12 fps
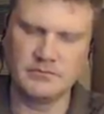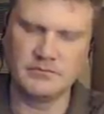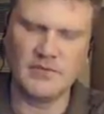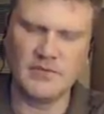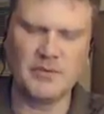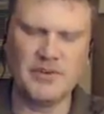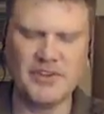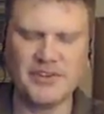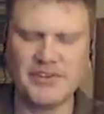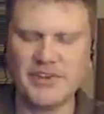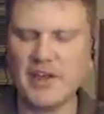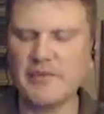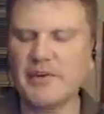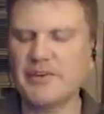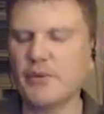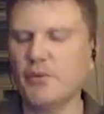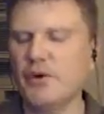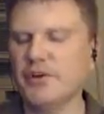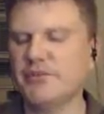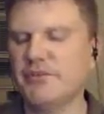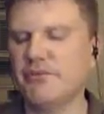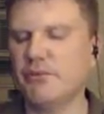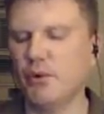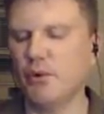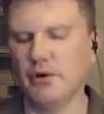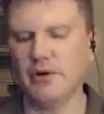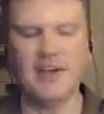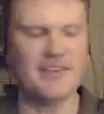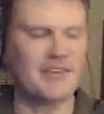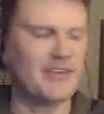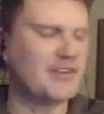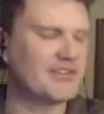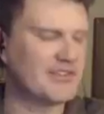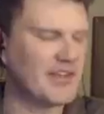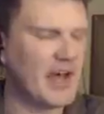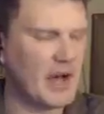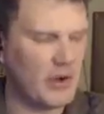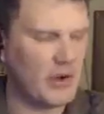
It'll be the same as it was before, as it is now.